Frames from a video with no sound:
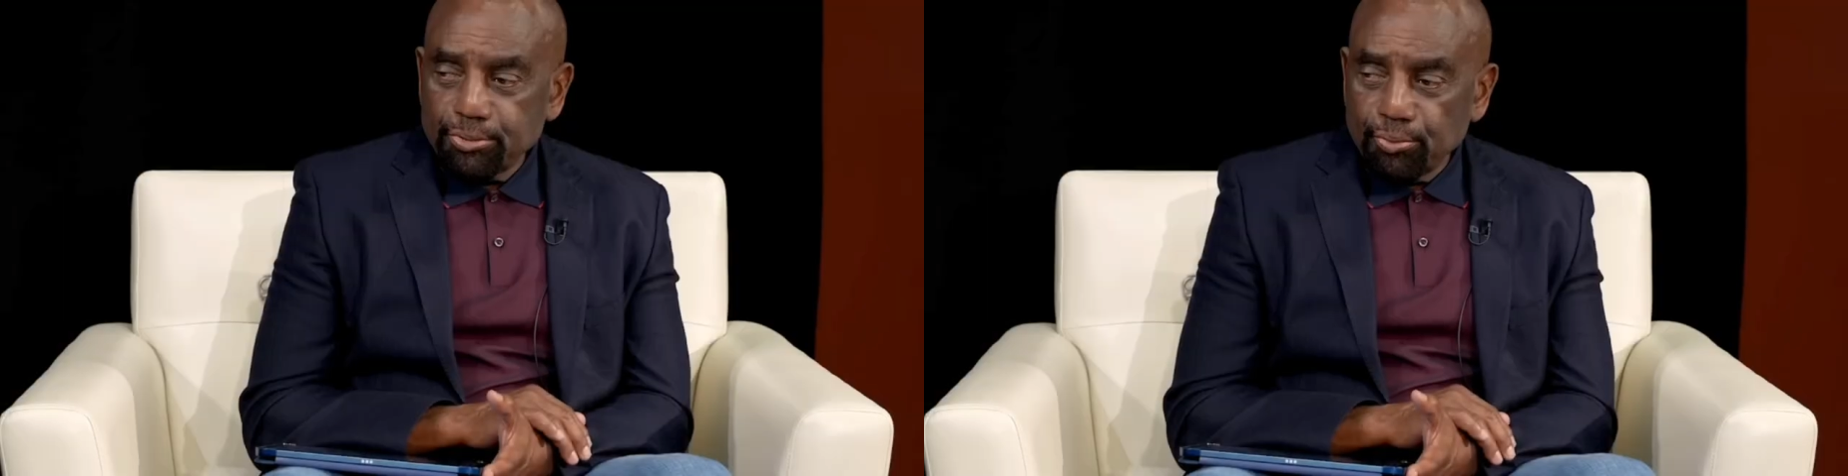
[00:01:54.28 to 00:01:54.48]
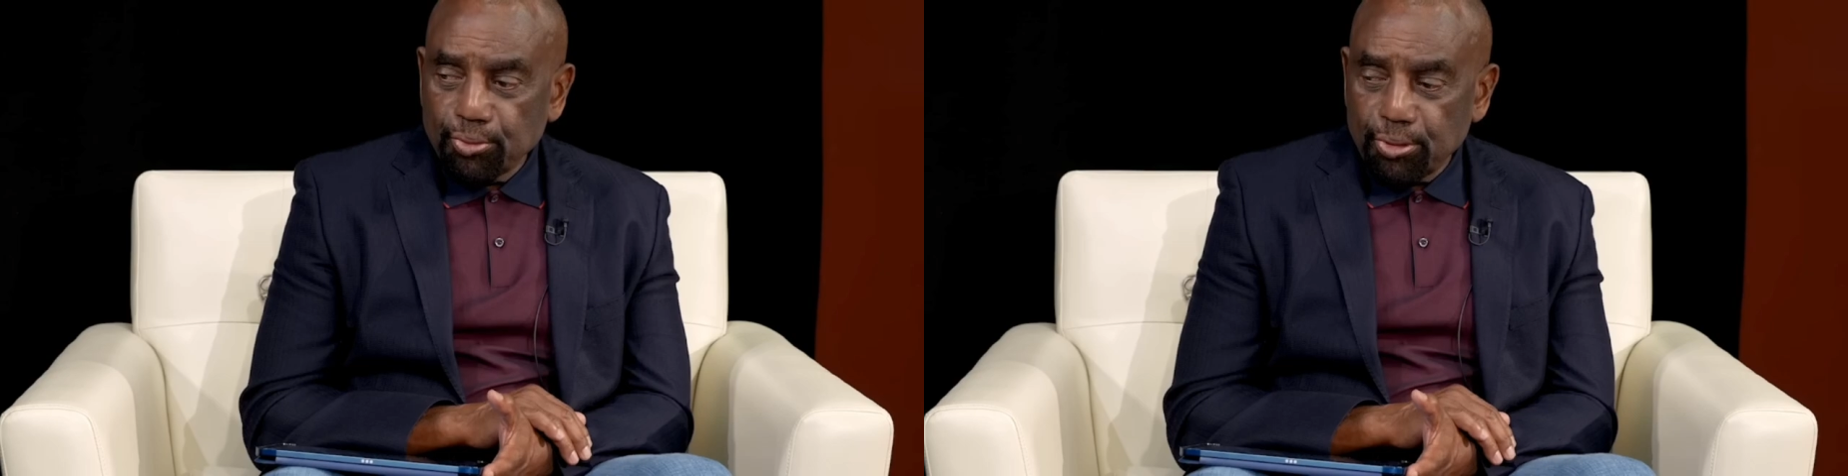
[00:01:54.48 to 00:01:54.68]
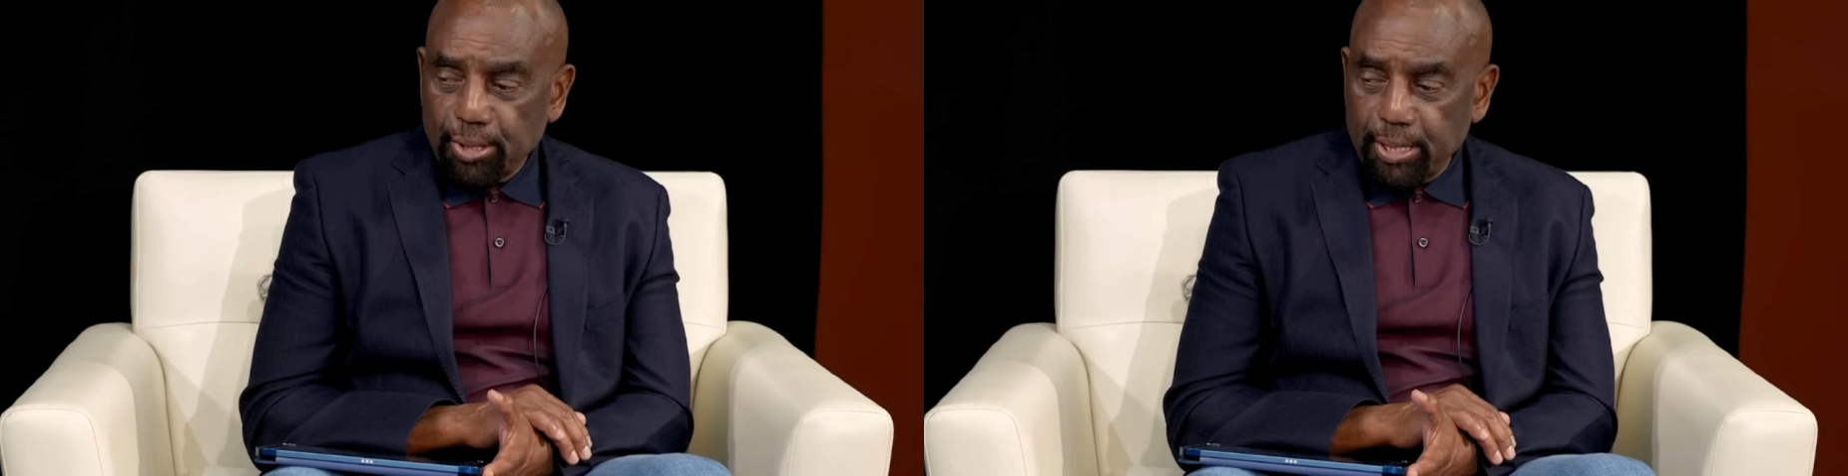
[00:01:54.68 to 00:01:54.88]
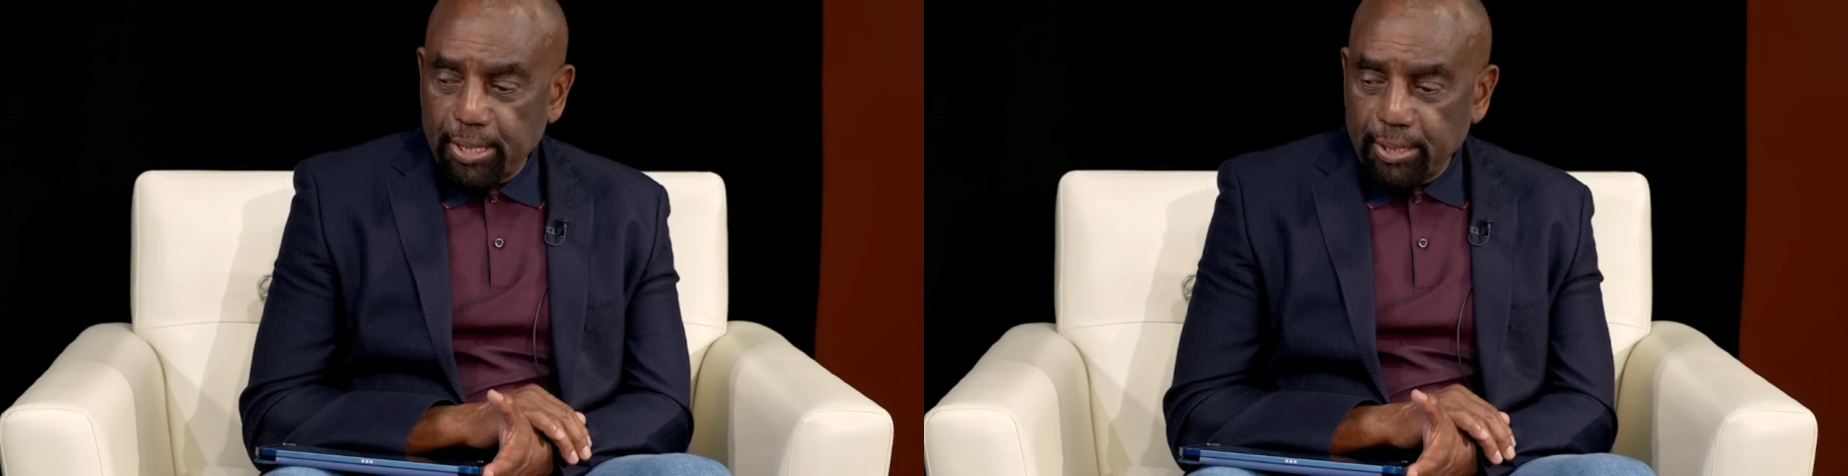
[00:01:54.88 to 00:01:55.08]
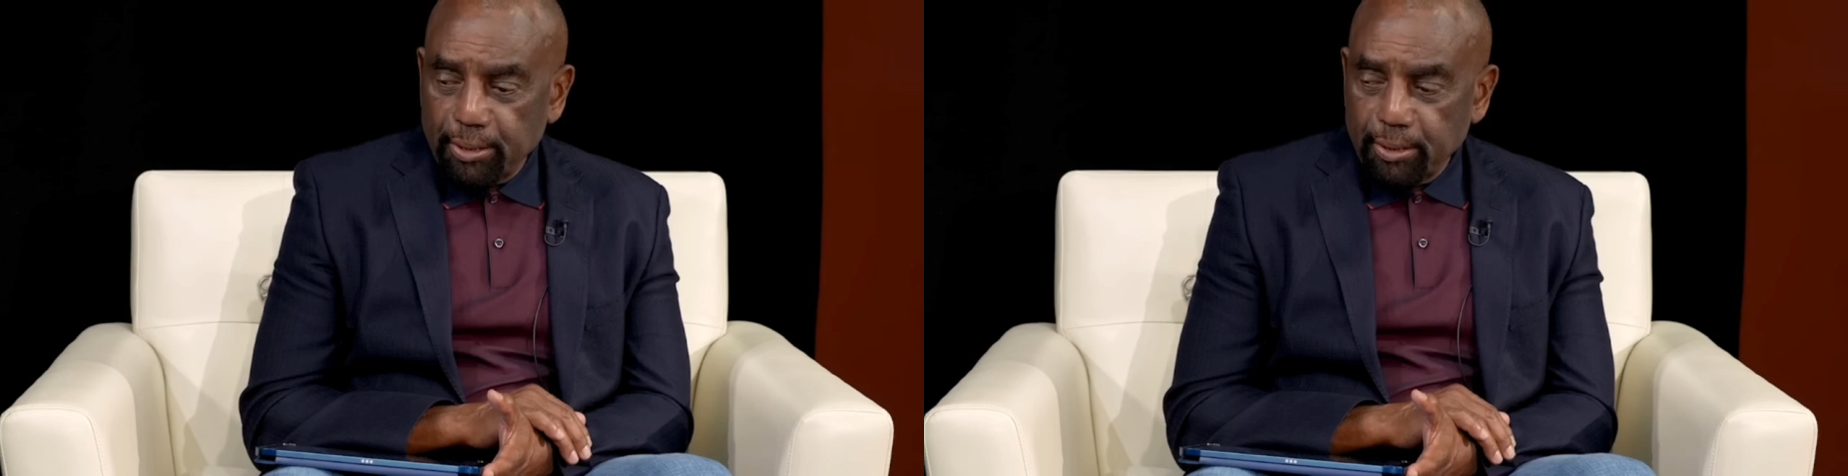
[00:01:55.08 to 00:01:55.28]
you were
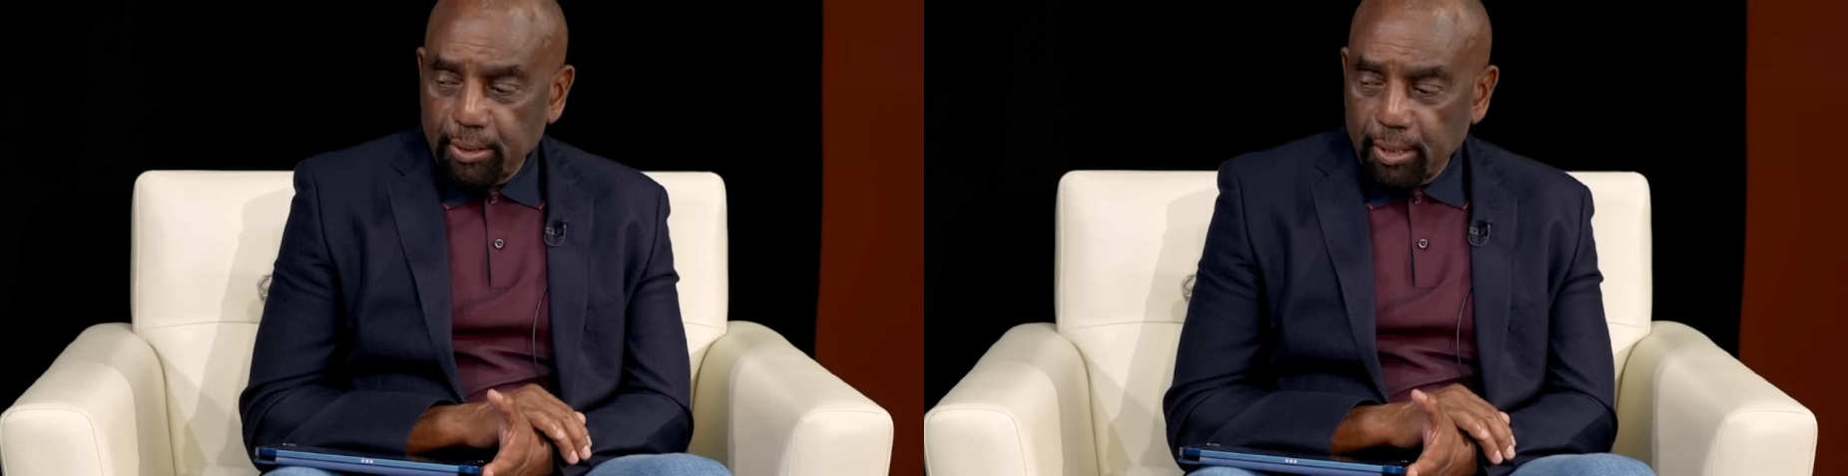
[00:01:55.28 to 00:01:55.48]
a